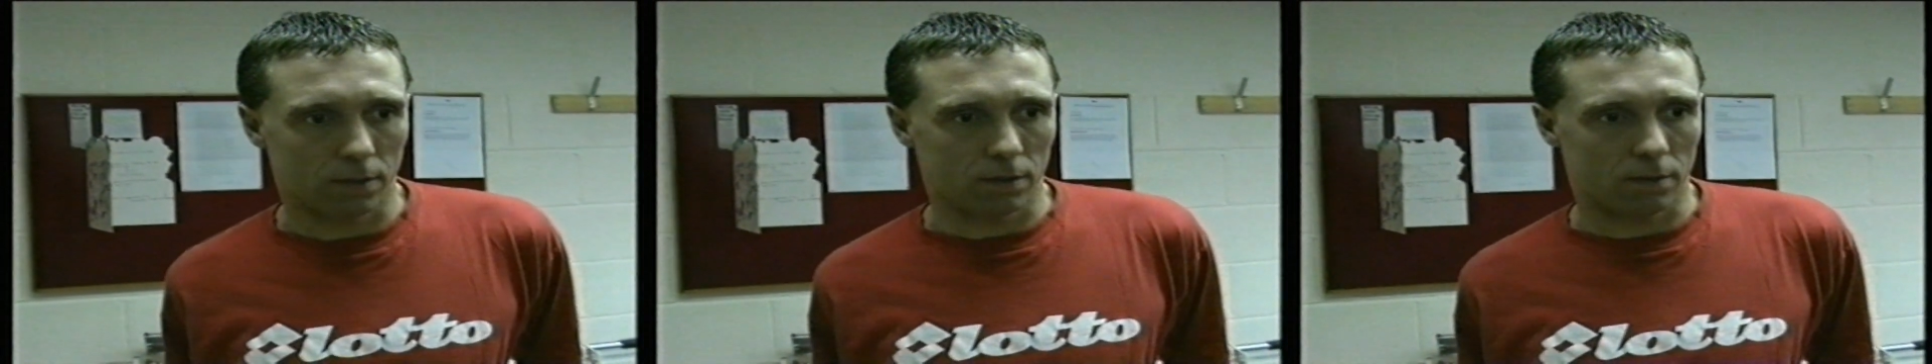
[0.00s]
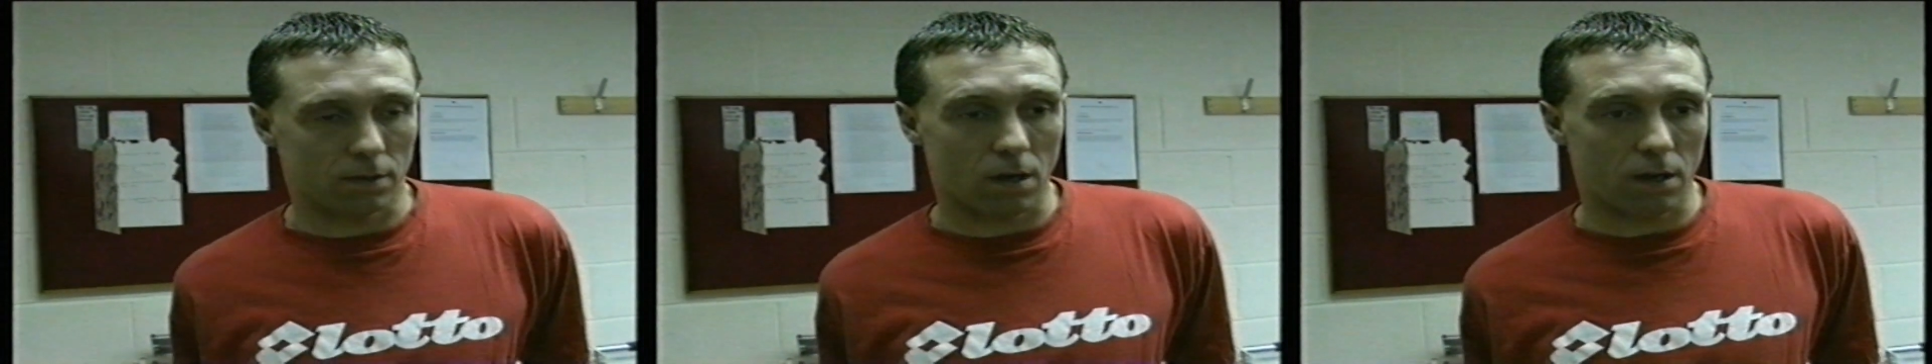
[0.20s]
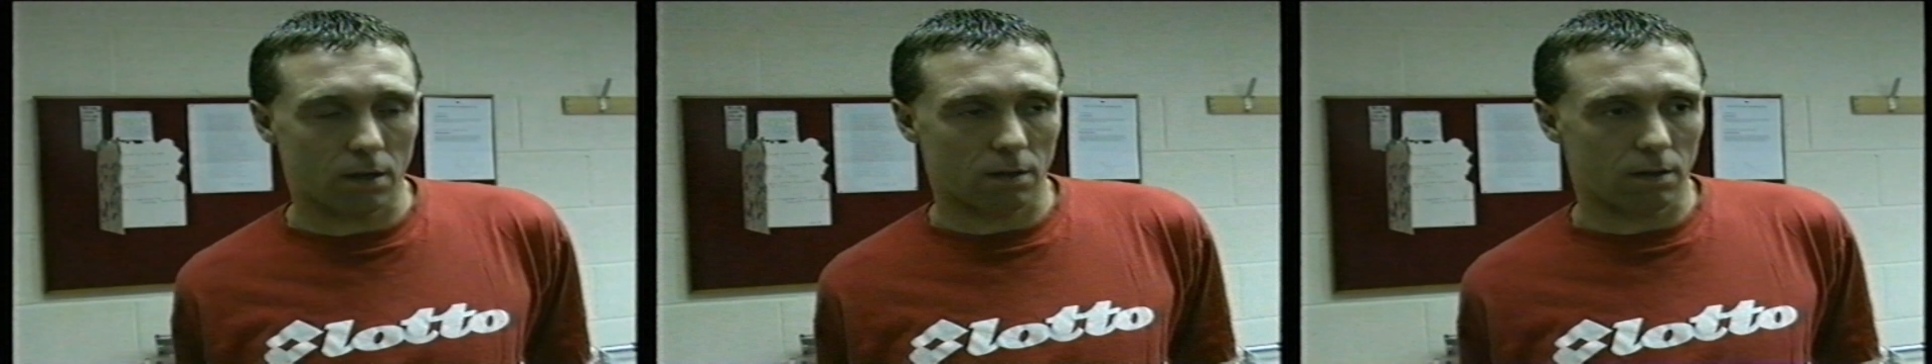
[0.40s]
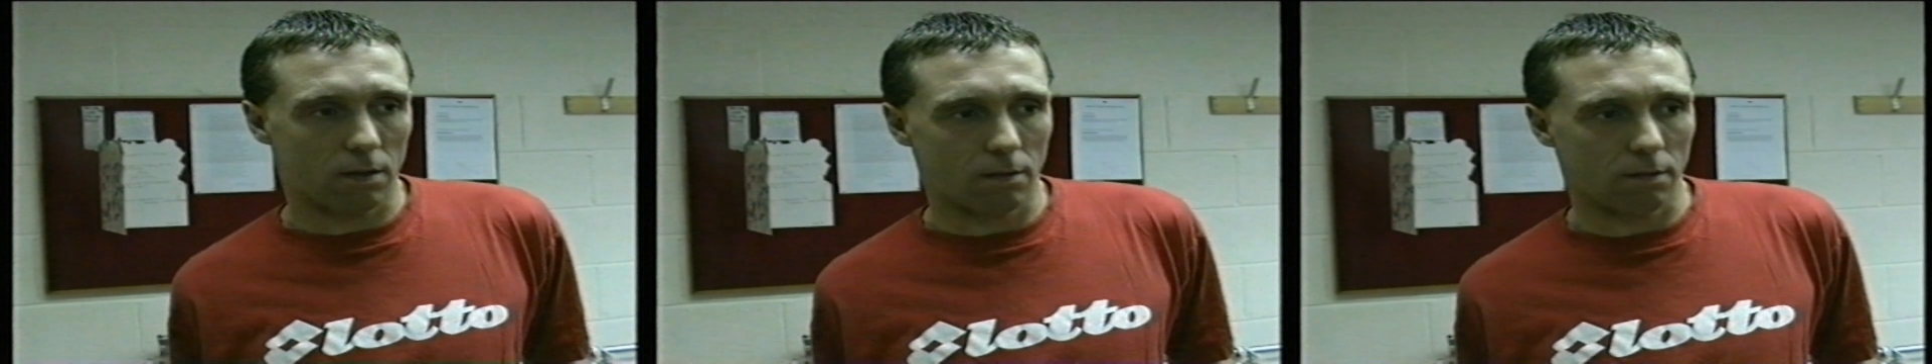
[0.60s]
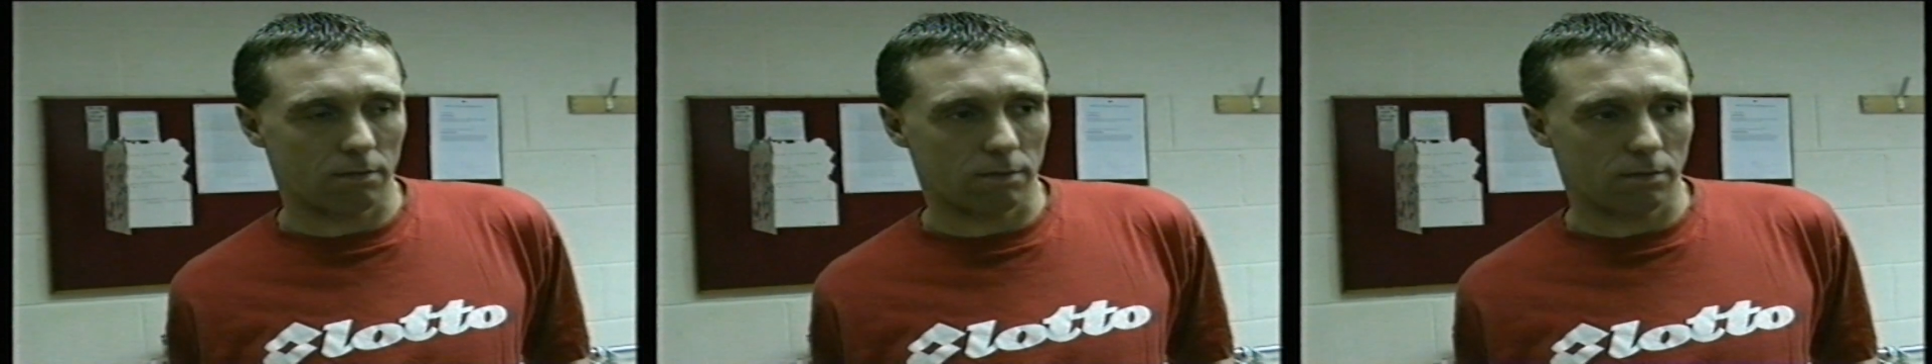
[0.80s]
How no. do you think you're
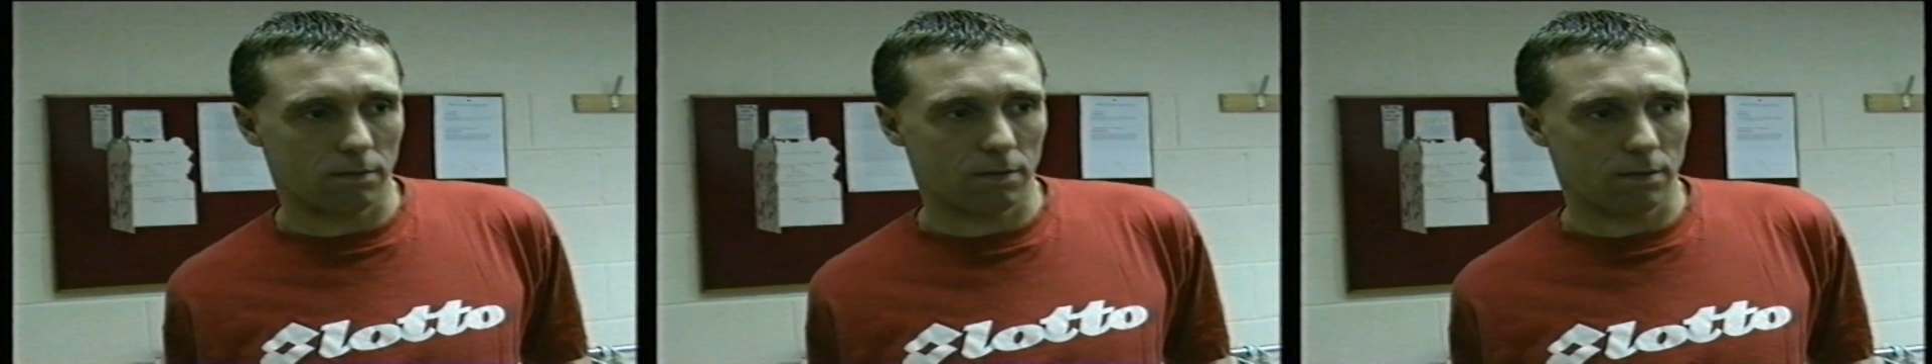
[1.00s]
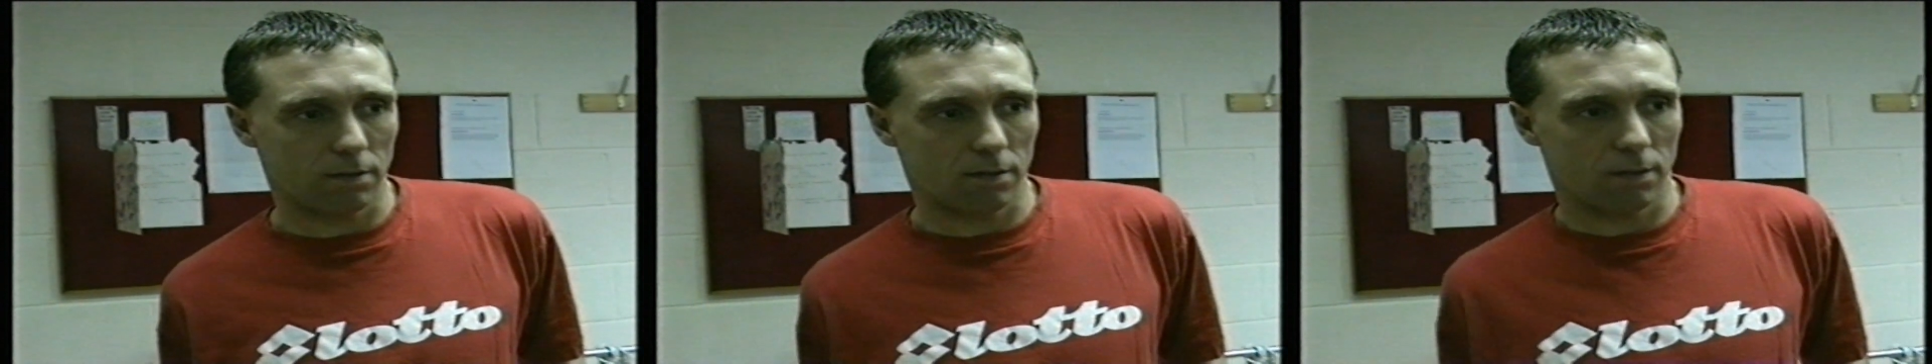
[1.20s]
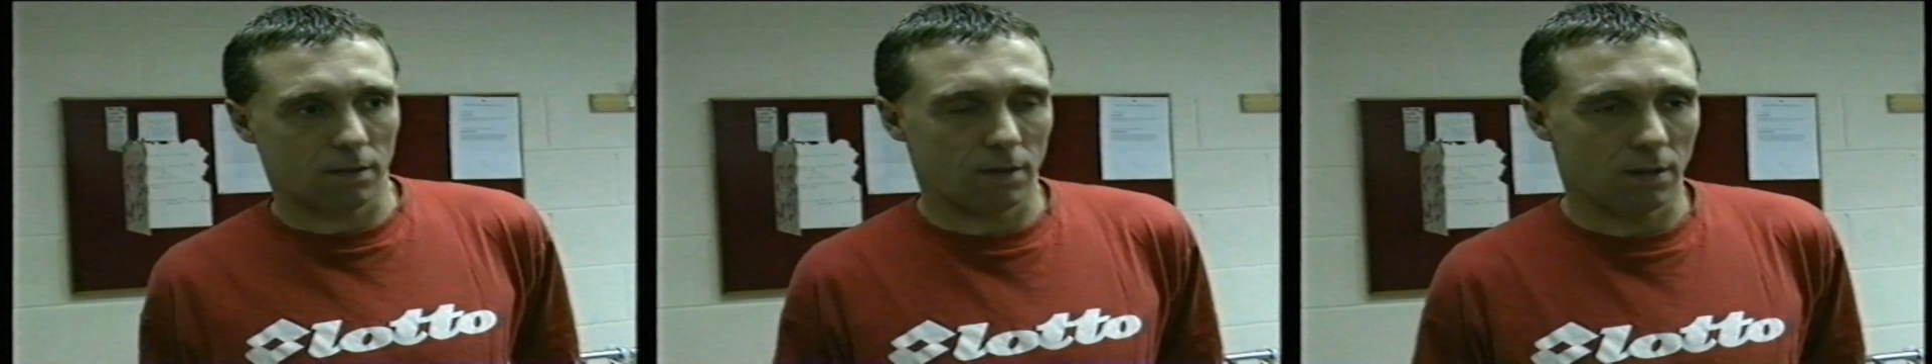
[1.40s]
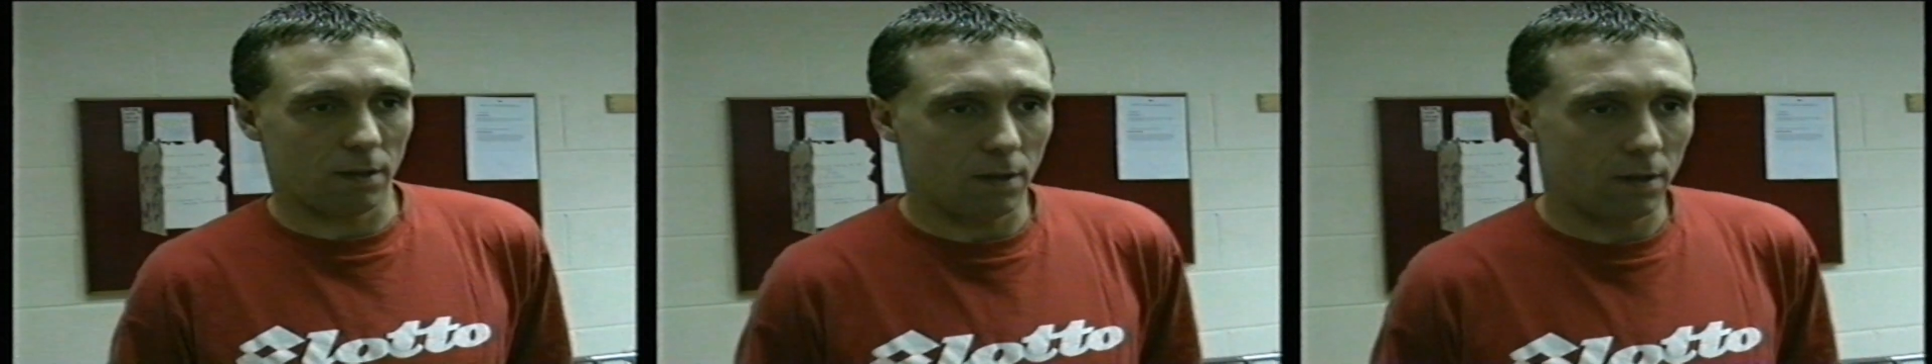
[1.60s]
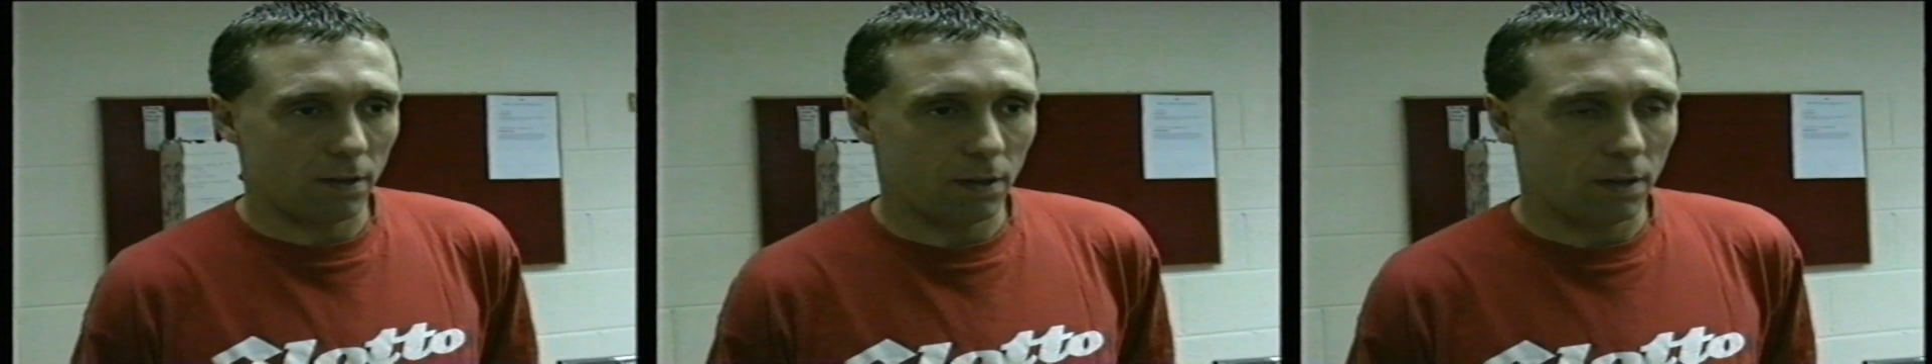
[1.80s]
going to play today?
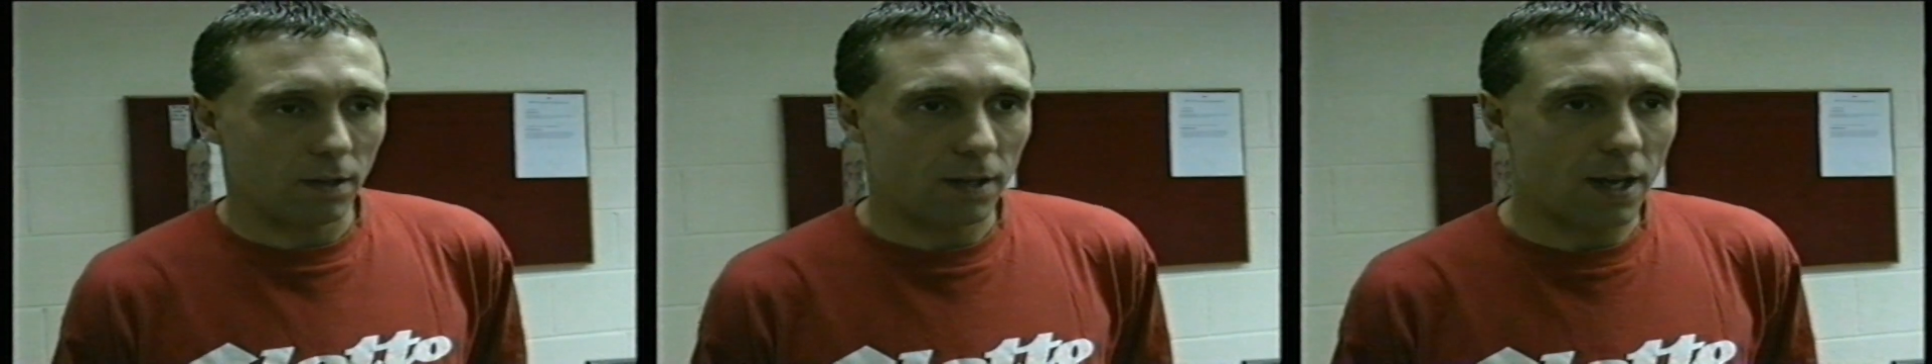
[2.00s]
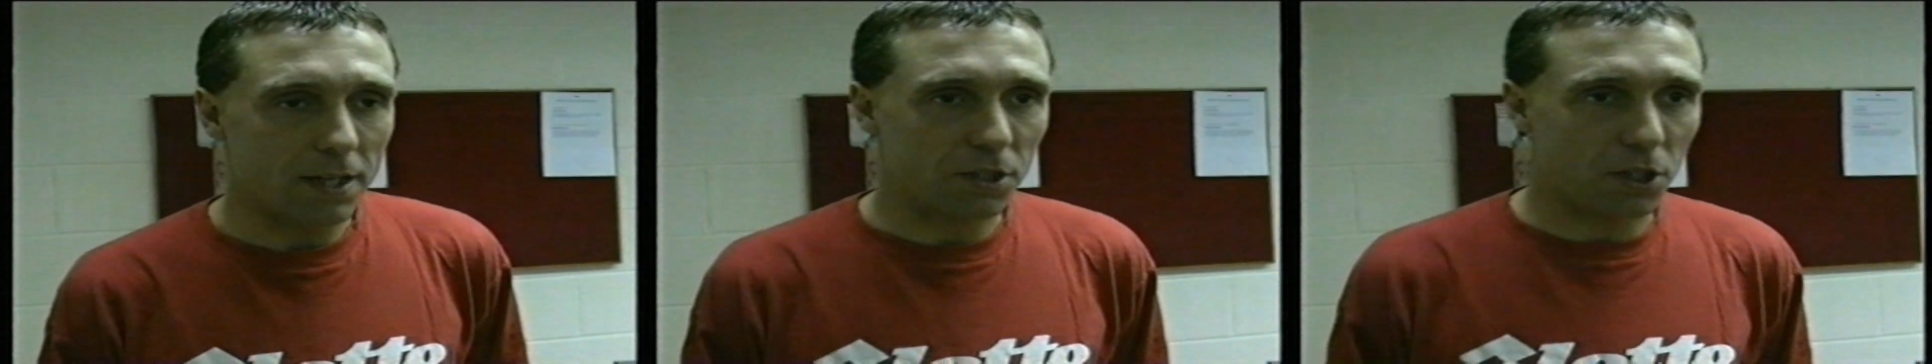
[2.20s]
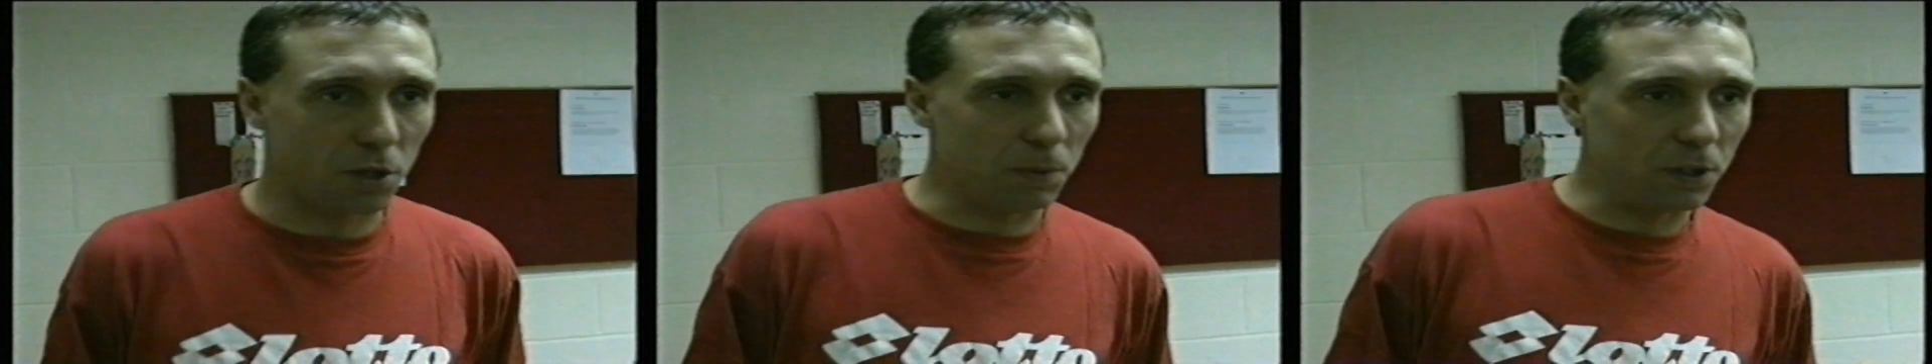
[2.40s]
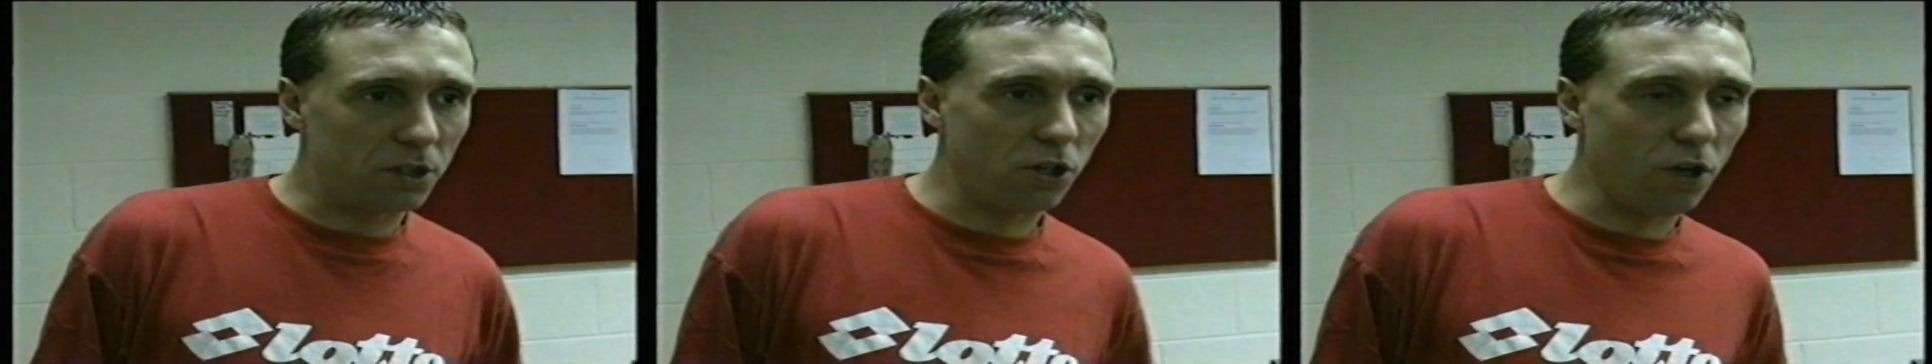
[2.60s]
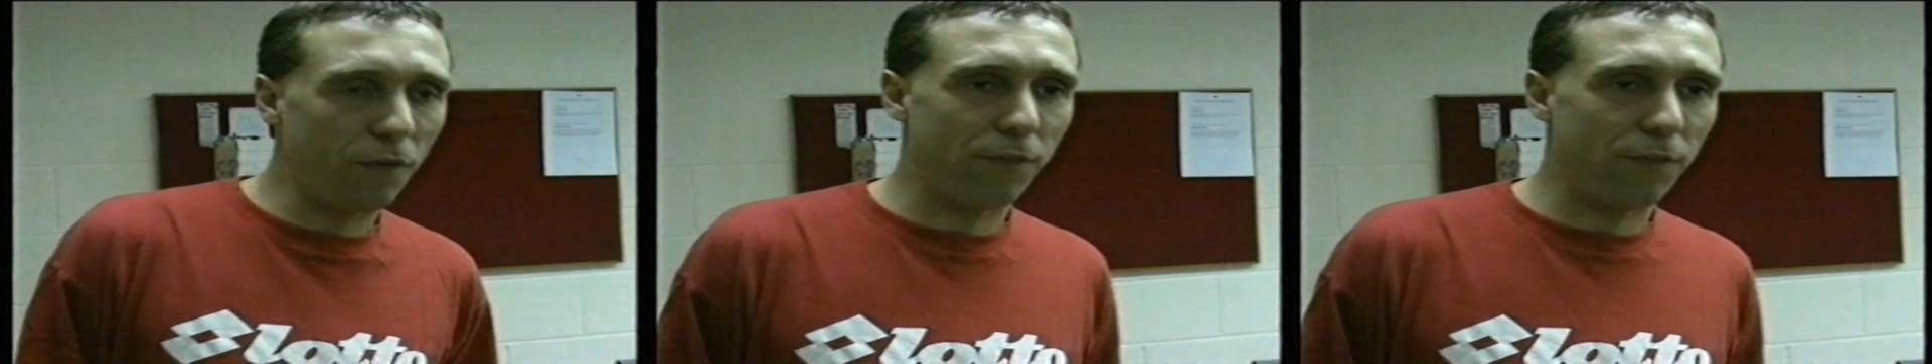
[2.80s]
Yeah, it's going to be tough.